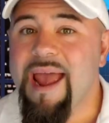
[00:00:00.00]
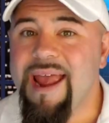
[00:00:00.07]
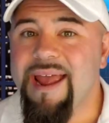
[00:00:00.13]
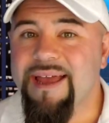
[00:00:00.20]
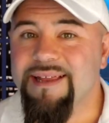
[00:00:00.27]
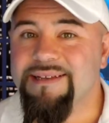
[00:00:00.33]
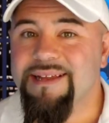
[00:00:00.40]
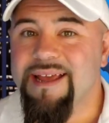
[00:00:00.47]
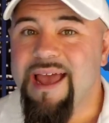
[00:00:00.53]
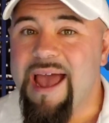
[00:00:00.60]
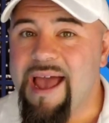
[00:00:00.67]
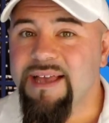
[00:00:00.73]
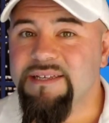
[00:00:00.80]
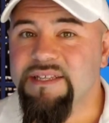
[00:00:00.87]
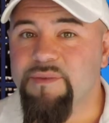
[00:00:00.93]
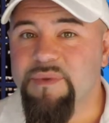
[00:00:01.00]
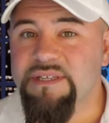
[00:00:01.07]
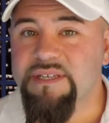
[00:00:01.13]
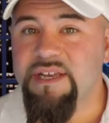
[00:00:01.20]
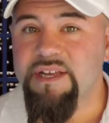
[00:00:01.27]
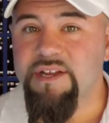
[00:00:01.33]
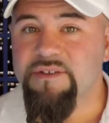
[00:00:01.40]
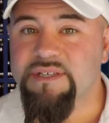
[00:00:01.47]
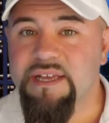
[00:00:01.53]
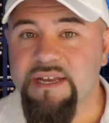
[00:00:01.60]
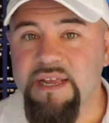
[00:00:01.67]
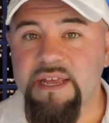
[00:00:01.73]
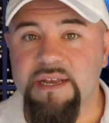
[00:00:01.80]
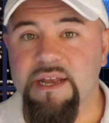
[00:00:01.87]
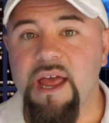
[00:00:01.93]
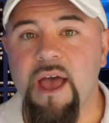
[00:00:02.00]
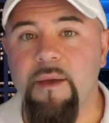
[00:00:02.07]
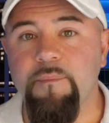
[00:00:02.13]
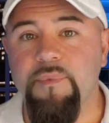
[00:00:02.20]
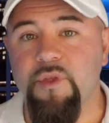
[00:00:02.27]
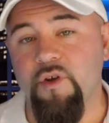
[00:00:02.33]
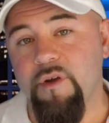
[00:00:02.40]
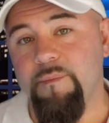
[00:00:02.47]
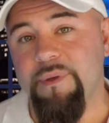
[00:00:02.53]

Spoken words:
And as the mosquitoes get eaten up, their